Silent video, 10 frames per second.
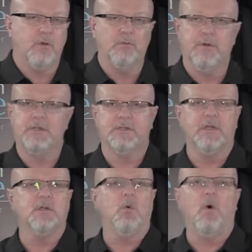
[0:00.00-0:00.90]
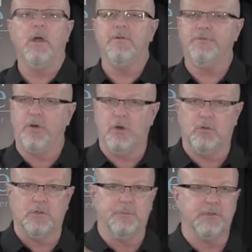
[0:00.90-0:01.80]
whole region into one
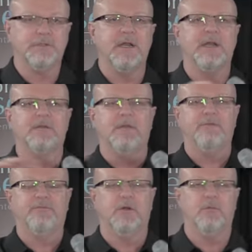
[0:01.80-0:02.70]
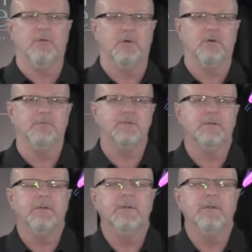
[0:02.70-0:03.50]
fold to protect it from wolves,